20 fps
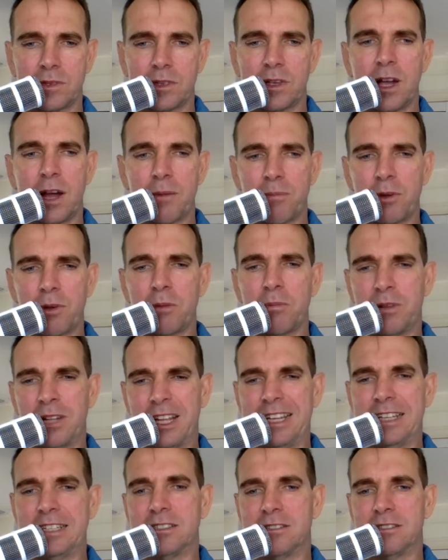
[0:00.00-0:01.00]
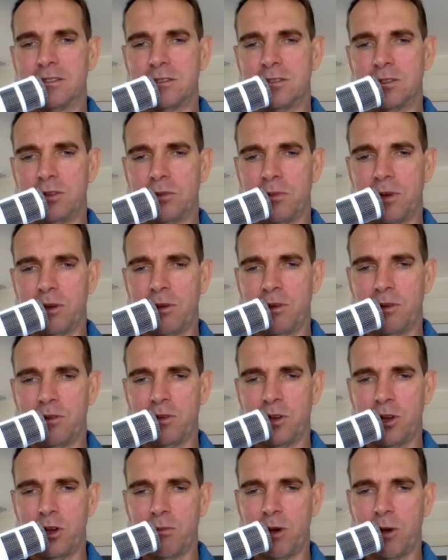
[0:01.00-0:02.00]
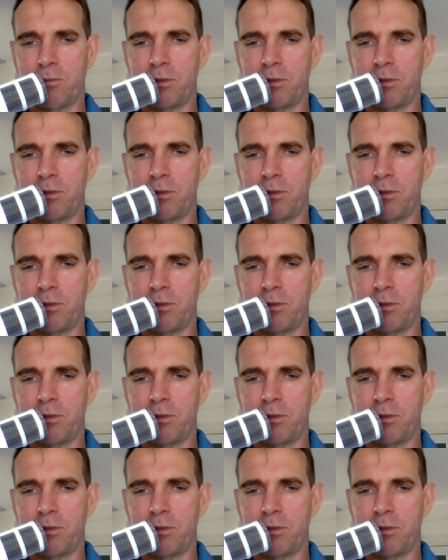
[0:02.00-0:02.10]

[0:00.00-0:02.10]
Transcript: I probably do know my